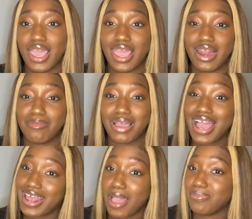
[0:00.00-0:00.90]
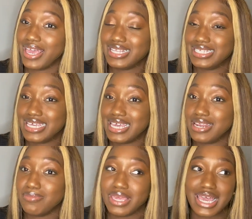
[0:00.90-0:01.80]
And I'm kind of happy I
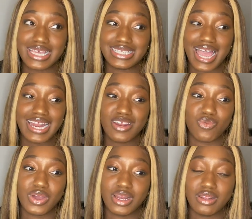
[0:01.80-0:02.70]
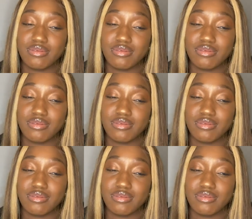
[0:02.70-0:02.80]
did, because I didn't want